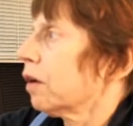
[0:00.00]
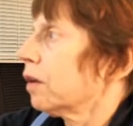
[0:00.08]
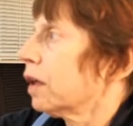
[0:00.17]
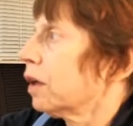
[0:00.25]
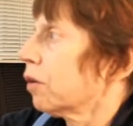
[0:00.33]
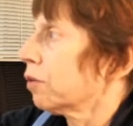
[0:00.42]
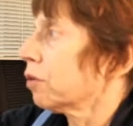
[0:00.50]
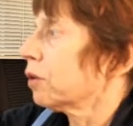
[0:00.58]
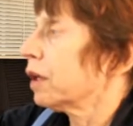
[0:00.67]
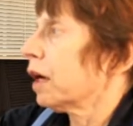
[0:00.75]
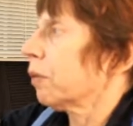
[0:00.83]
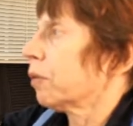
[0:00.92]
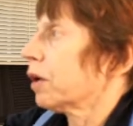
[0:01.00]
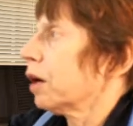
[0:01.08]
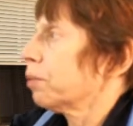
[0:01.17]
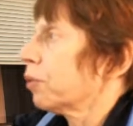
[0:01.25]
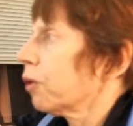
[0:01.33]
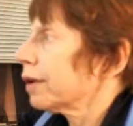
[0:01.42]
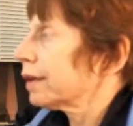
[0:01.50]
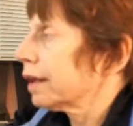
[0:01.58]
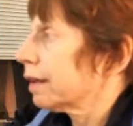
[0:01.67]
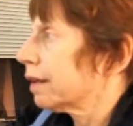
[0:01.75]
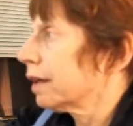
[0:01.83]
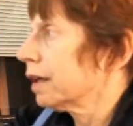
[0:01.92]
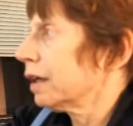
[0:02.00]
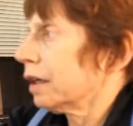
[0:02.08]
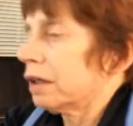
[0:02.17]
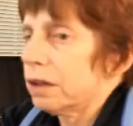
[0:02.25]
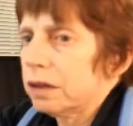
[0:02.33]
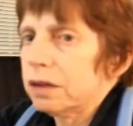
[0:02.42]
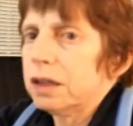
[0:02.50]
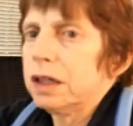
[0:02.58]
They go through it. Now, when I brought this in